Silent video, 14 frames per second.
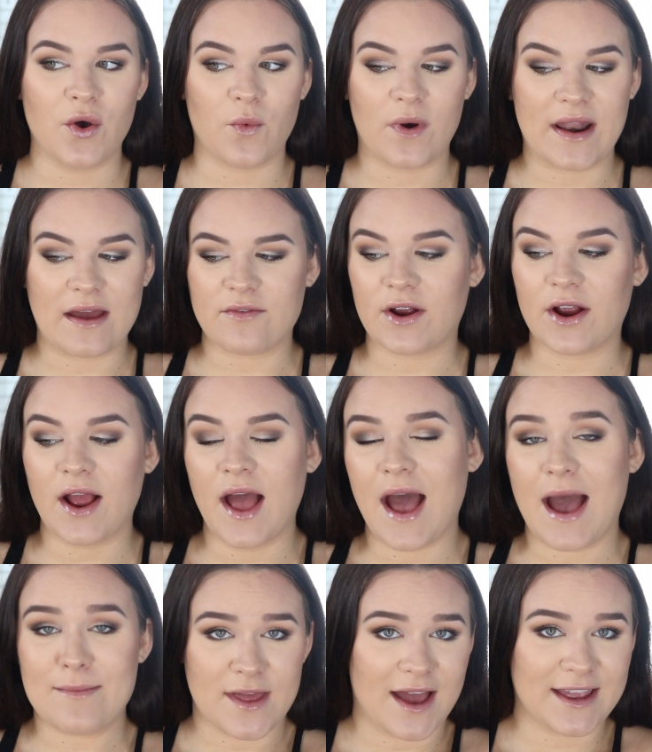whatever,
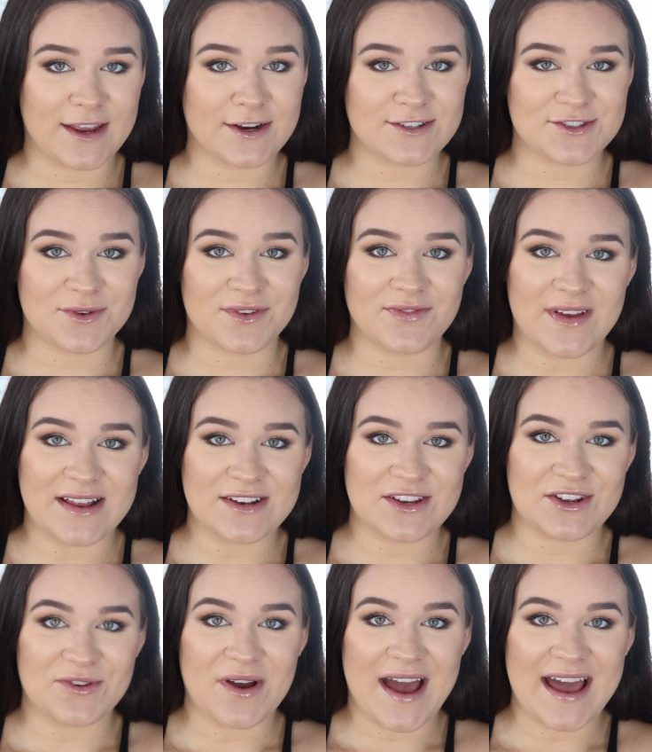I'm not here to offend you.